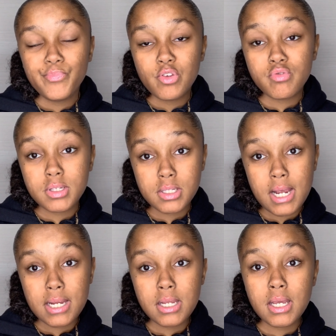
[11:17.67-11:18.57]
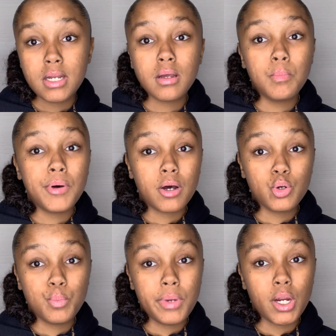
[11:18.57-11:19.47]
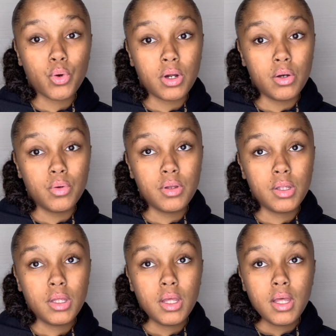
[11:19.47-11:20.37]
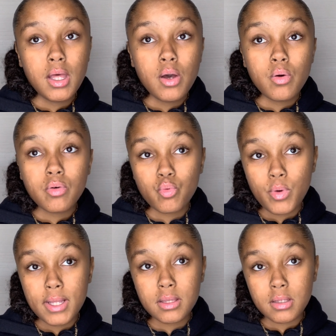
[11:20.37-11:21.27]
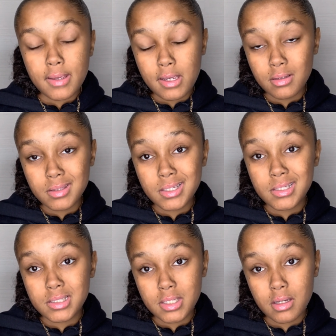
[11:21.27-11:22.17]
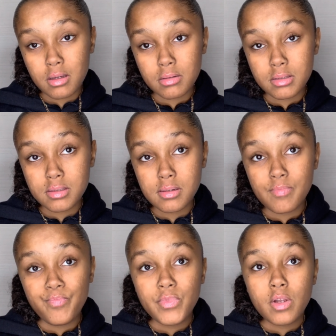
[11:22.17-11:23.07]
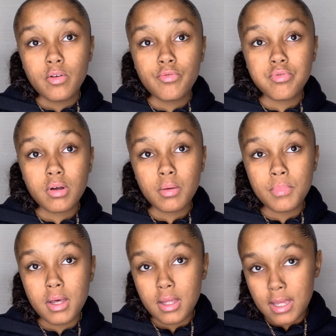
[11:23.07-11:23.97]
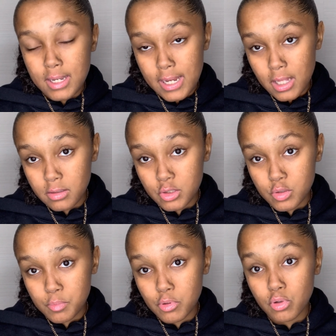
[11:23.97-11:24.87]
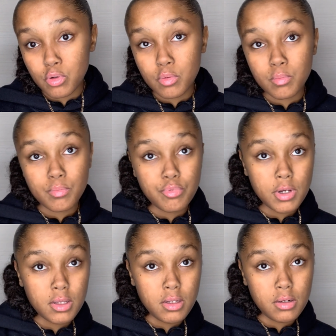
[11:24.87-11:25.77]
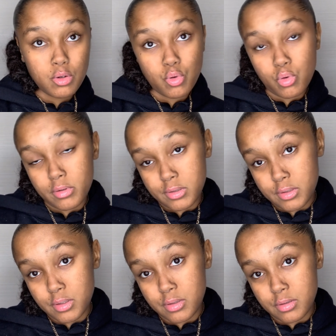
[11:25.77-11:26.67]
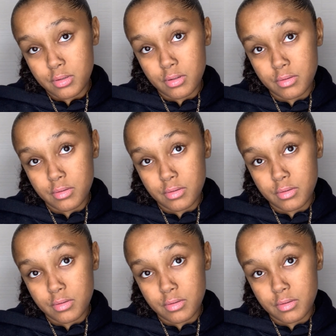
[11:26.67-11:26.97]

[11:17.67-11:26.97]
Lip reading: residing in the bone marrow with healthy cells from an eligible brother or sister.